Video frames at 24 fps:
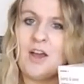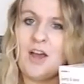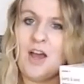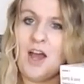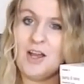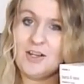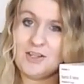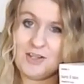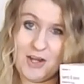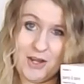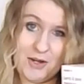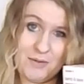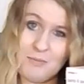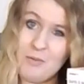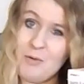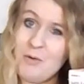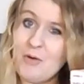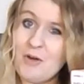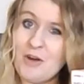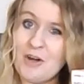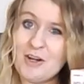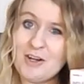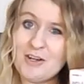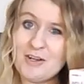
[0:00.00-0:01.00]
a ton
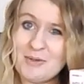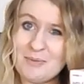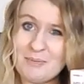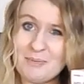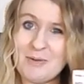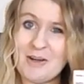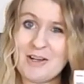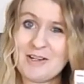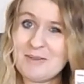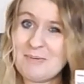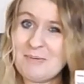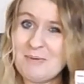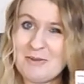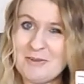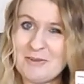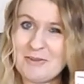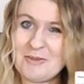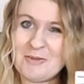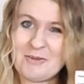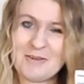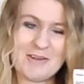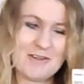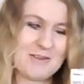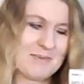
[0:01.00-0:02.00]
more breast milk
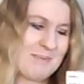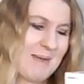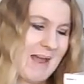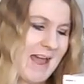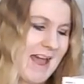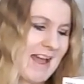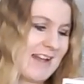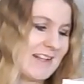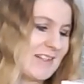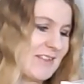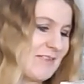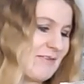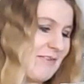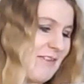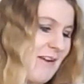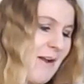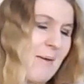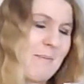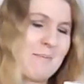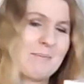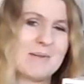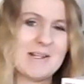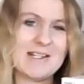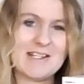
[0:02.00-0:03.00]
storage bags
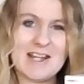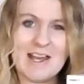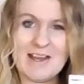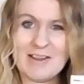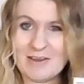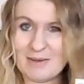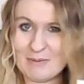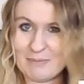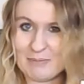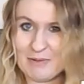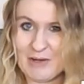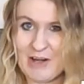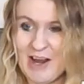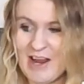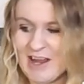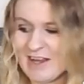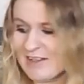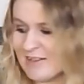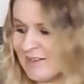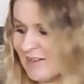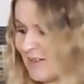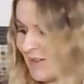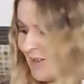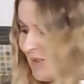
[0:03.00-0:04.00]
from Medela brand.